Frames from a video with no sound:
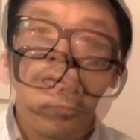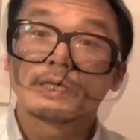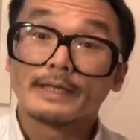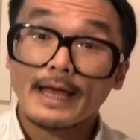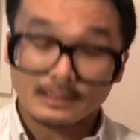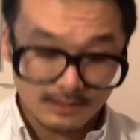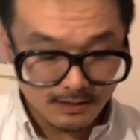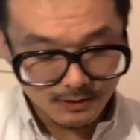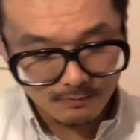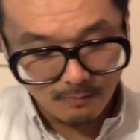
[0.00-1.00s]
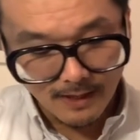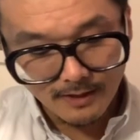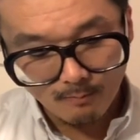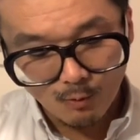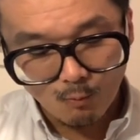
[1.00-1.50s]
Next, spy
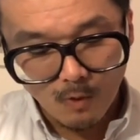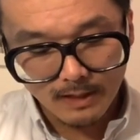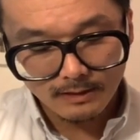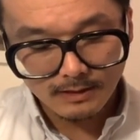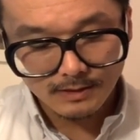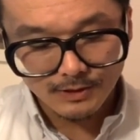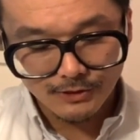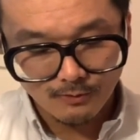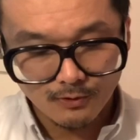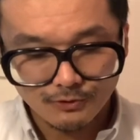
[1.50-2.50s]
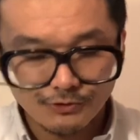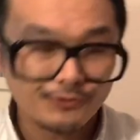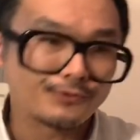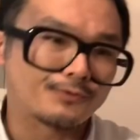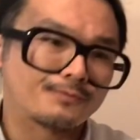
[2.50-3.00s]
number 102.